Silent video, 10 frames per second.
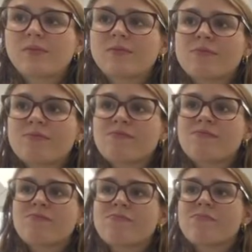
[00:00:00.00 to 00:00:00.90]

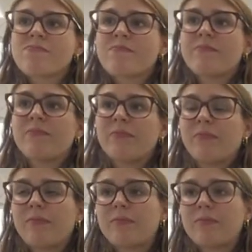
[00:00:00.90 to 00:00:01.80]

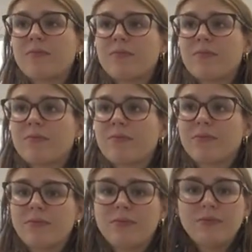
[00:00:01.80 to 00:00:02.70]

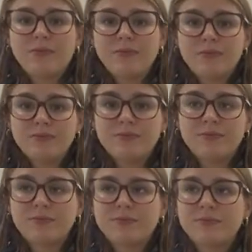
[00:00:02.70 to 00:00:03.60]

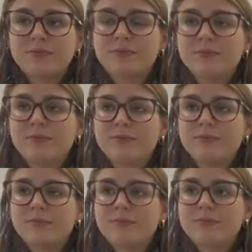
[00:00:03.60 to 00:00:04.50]

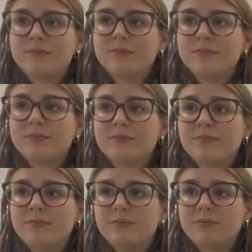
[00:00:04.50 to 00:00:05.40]

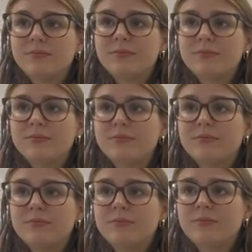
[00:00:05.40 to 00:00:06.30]

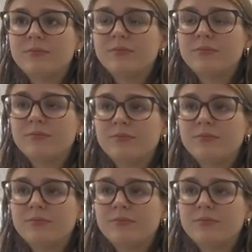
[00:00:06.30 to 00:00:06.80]
(not speaking)